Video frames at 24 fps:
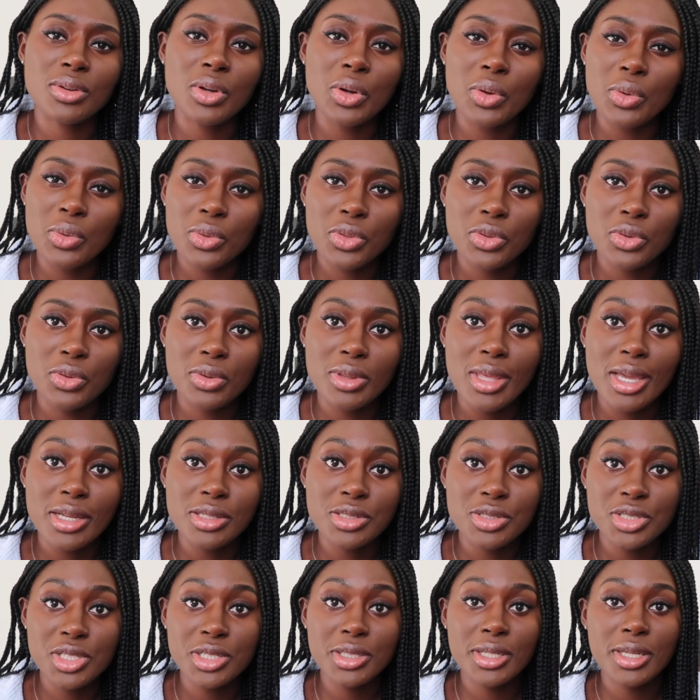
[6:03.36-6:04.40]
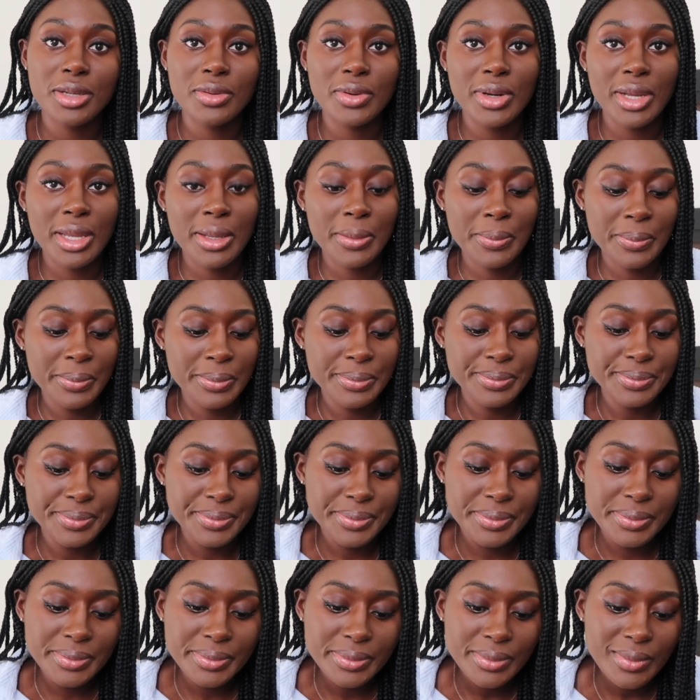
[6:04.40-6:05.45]
go through that journey, right?
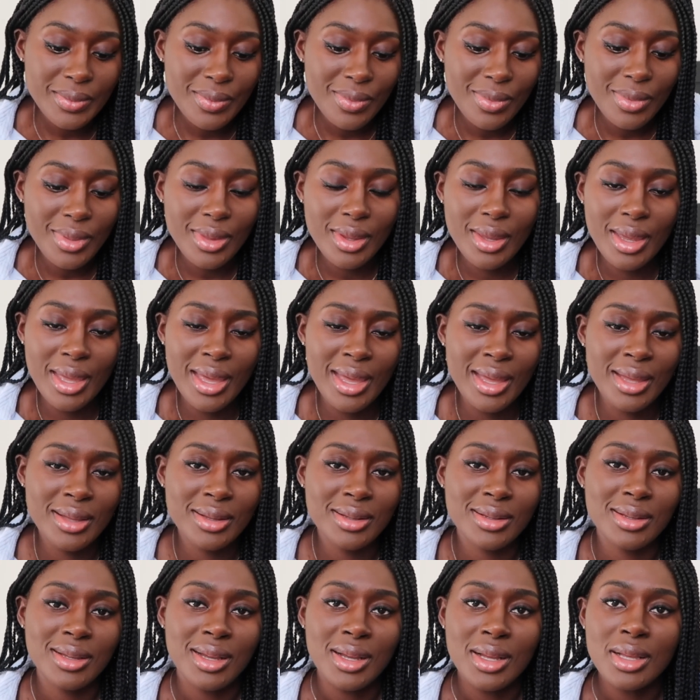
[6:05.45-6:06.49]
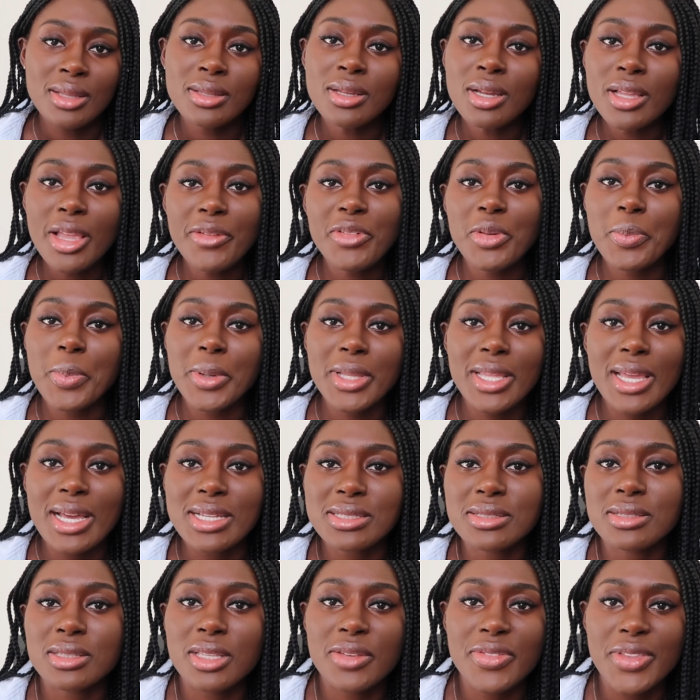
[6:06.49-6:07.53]
And not everybody
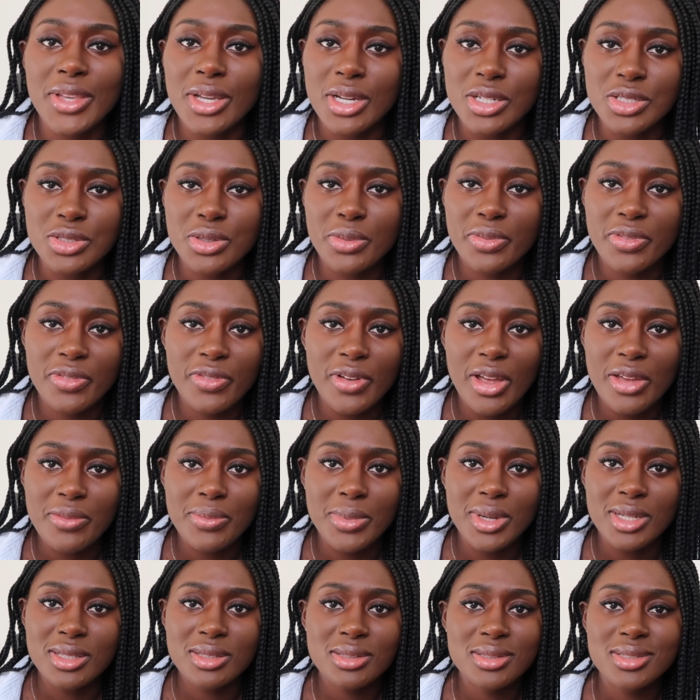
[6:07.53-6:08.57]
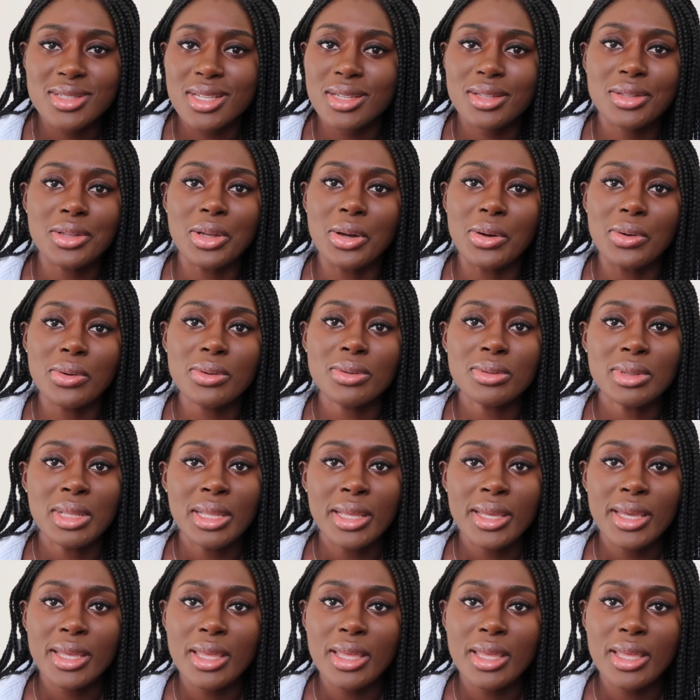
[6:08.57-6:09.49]
has to leave the country for 5 months. Like, no.